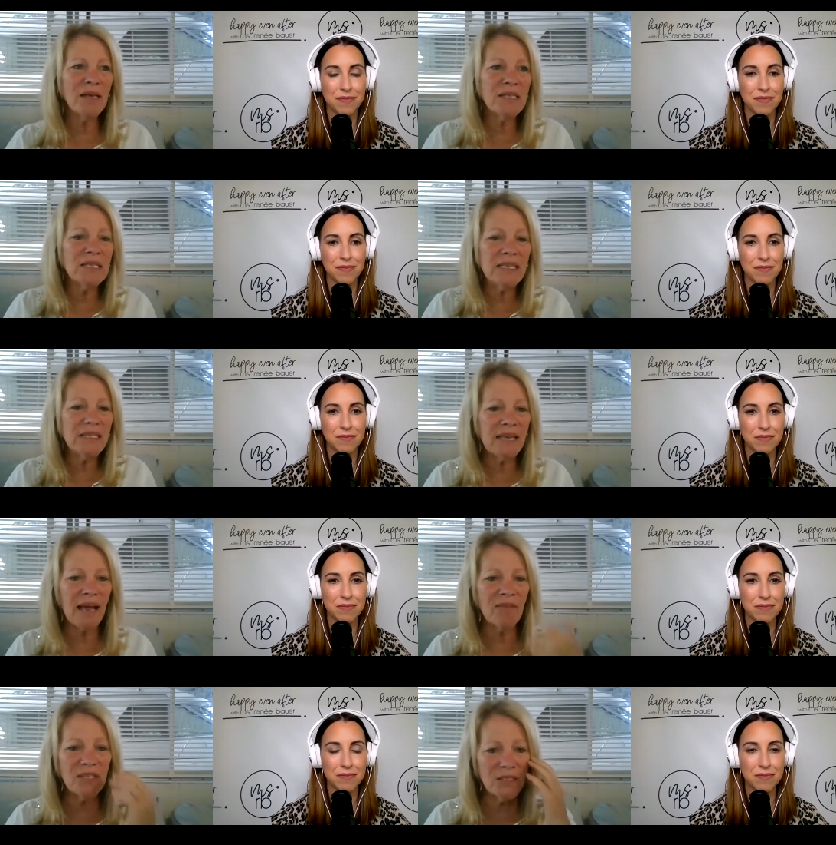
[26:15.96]

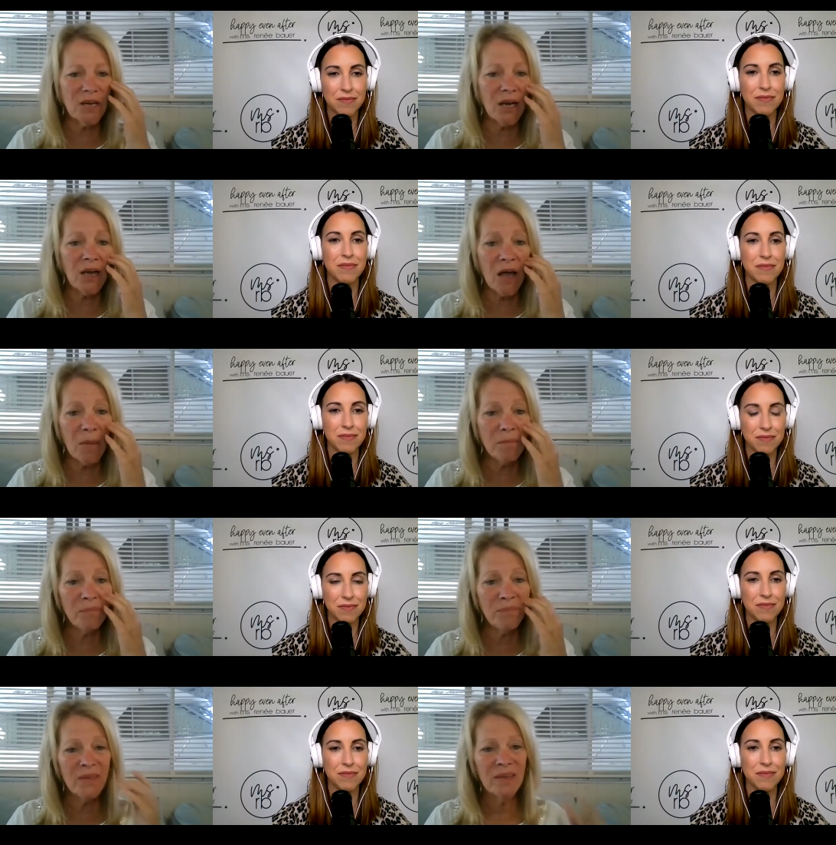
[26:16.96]
Speaker 1: denisezavitson.com
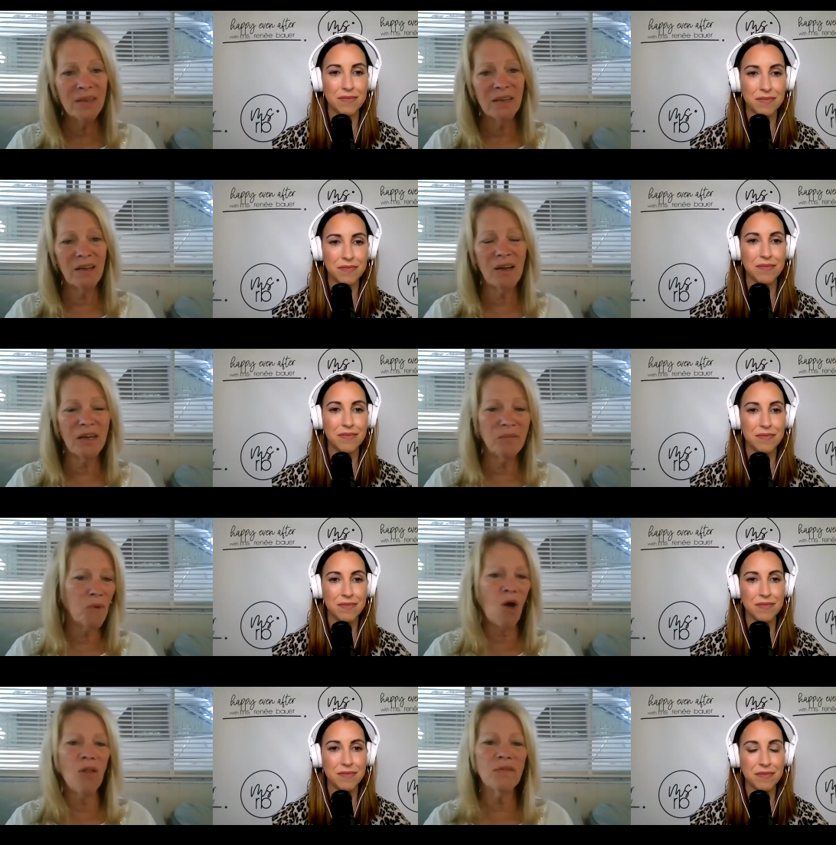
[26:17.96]
on
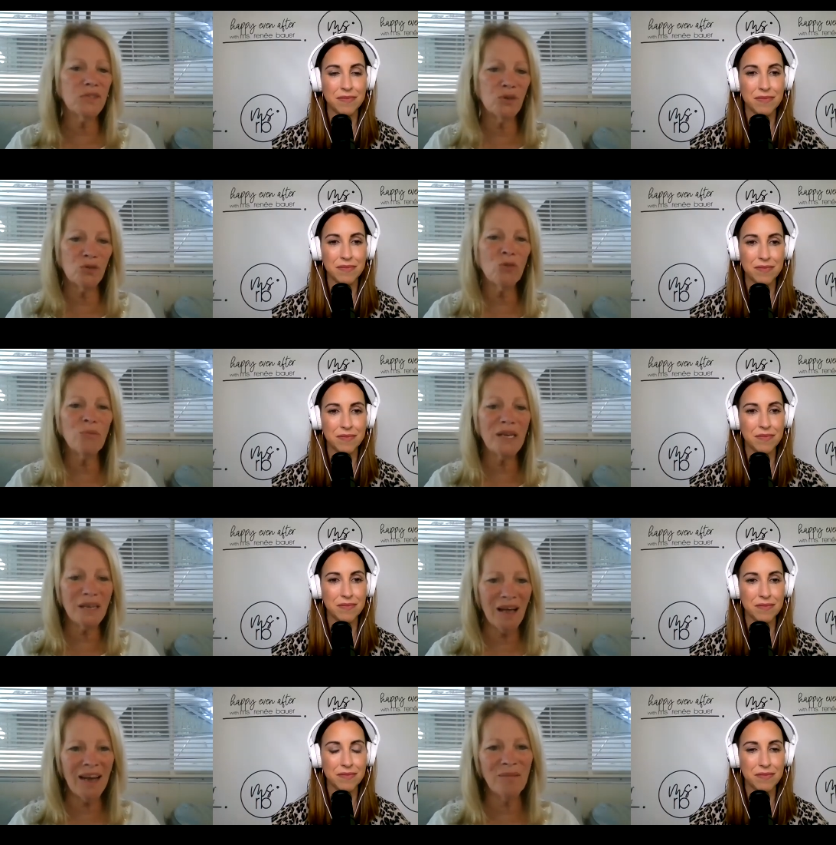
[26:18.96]
all of the social
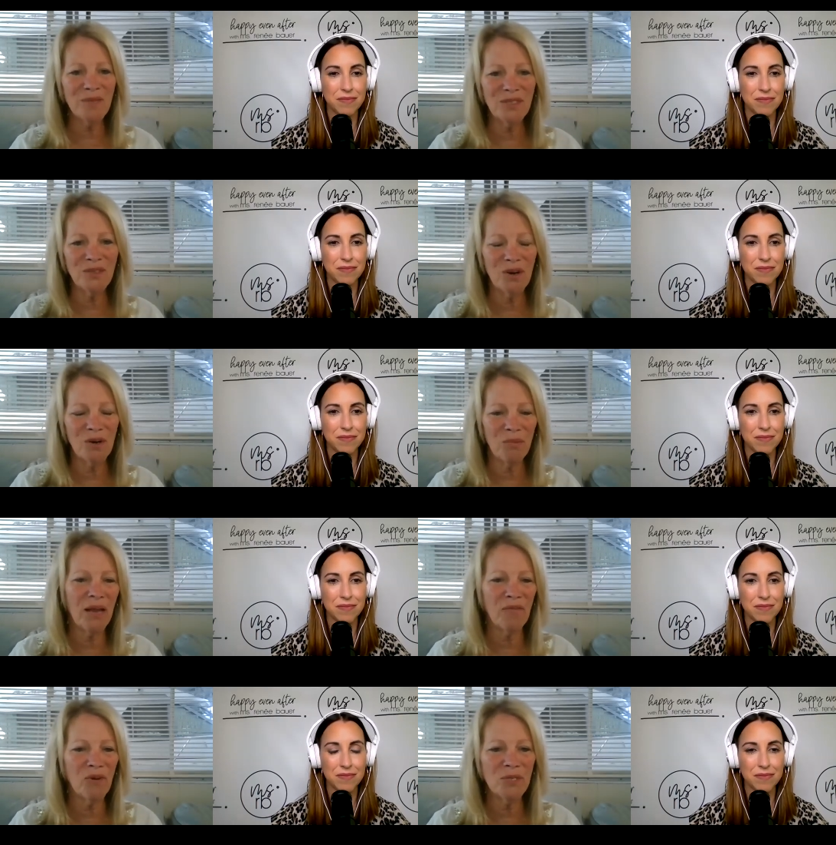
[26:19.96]
media items as, or
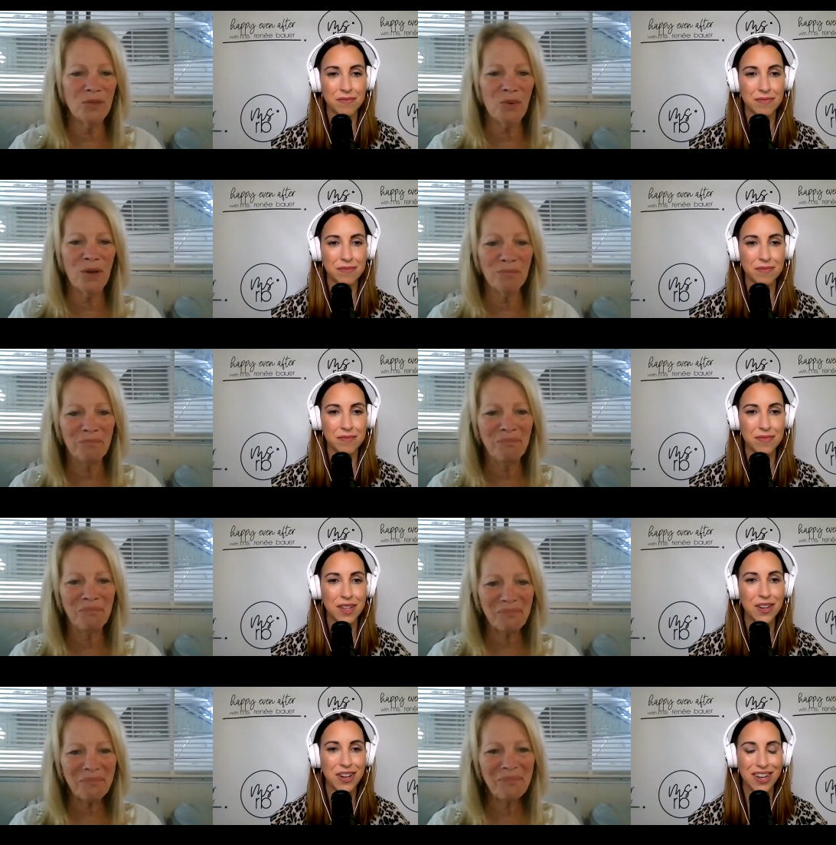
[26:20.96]
platforms as well.
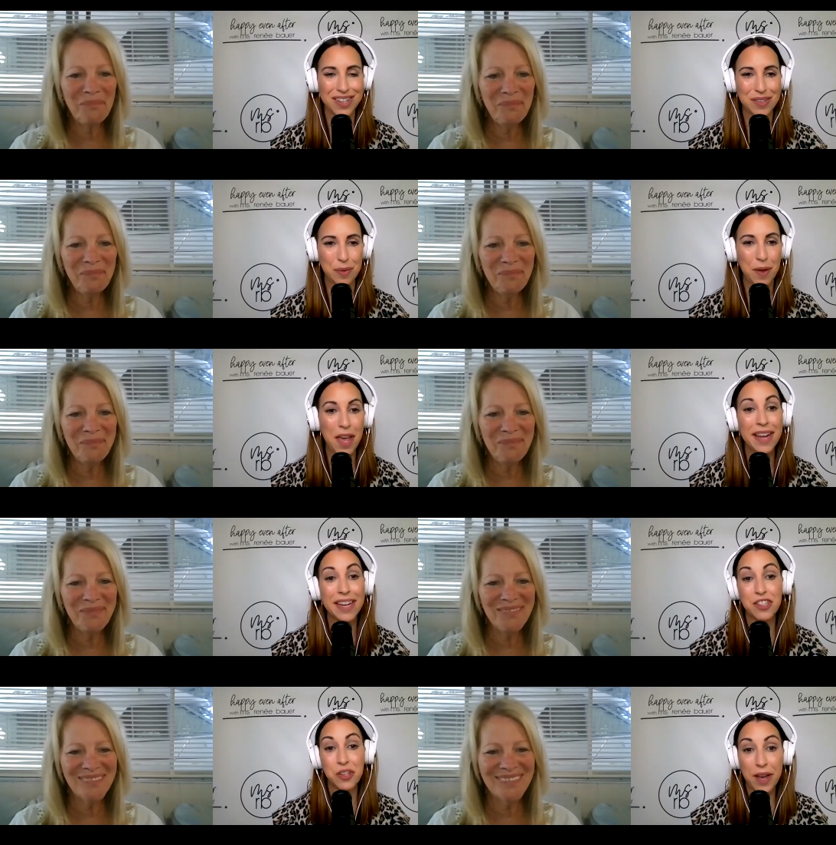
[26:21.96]
Speaker 2: Awesome.
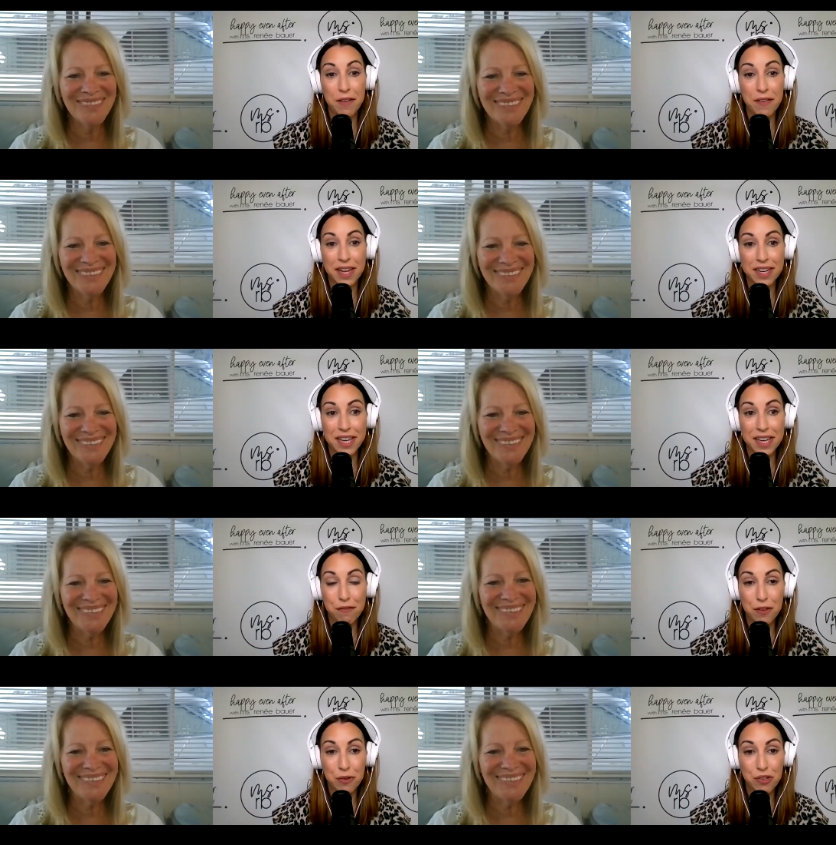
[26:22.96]
And do you have
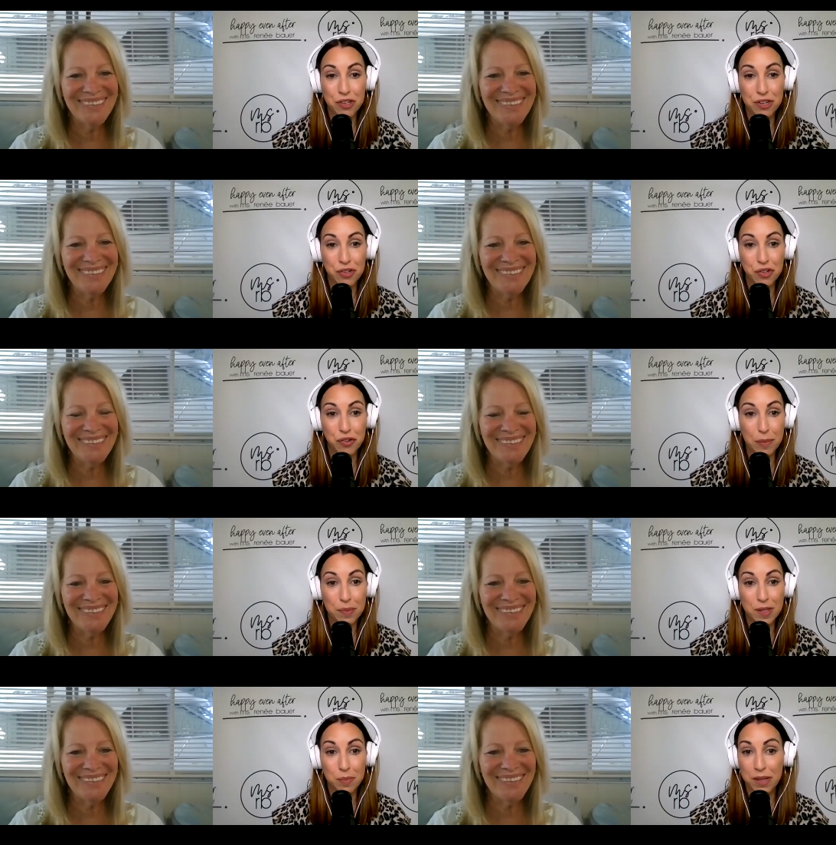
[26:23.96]
any future
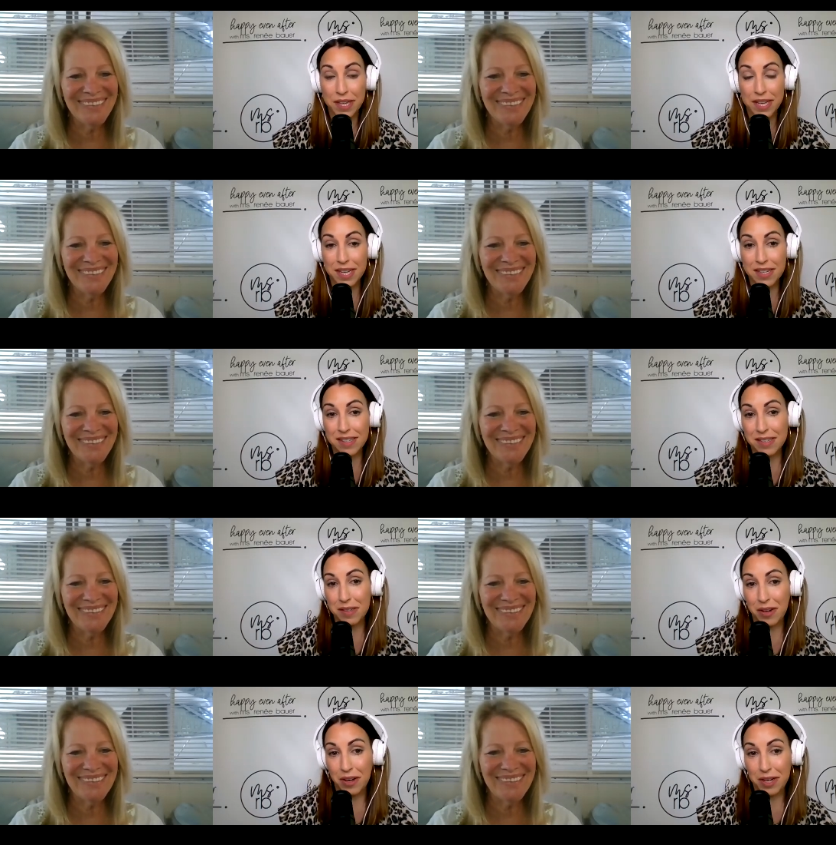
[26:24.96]
trips planned
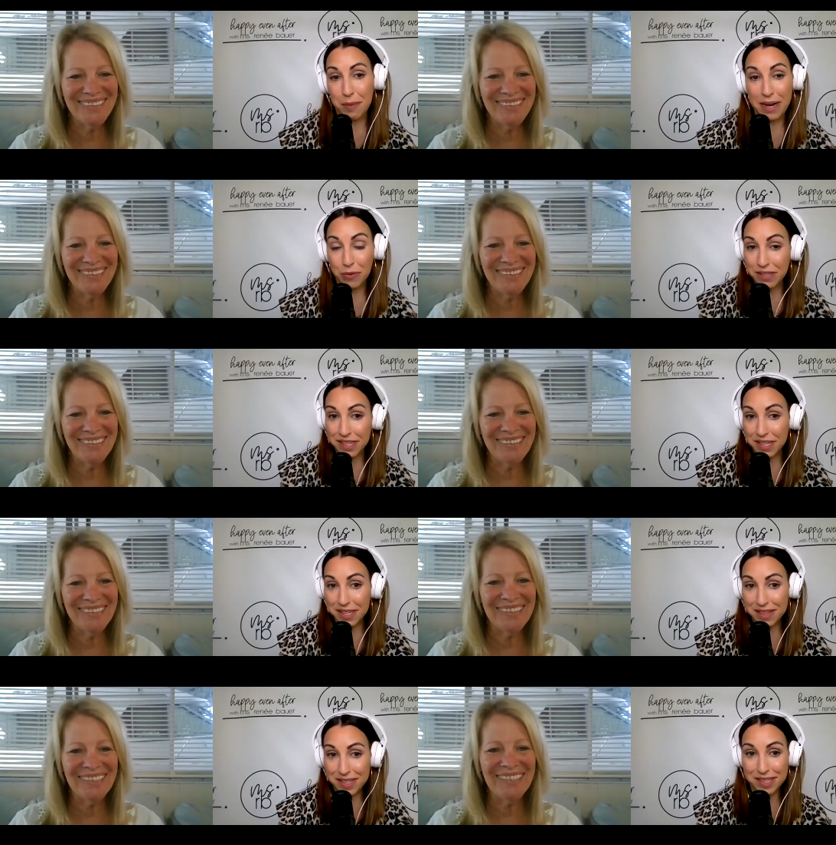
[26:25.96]
on a
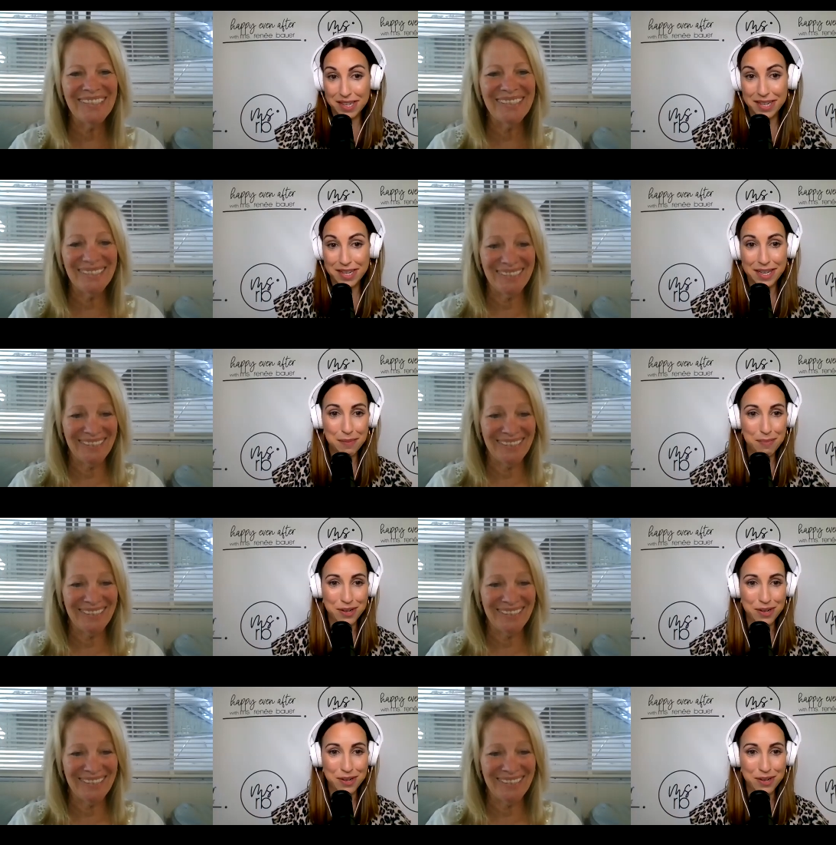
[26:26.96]
mountain this time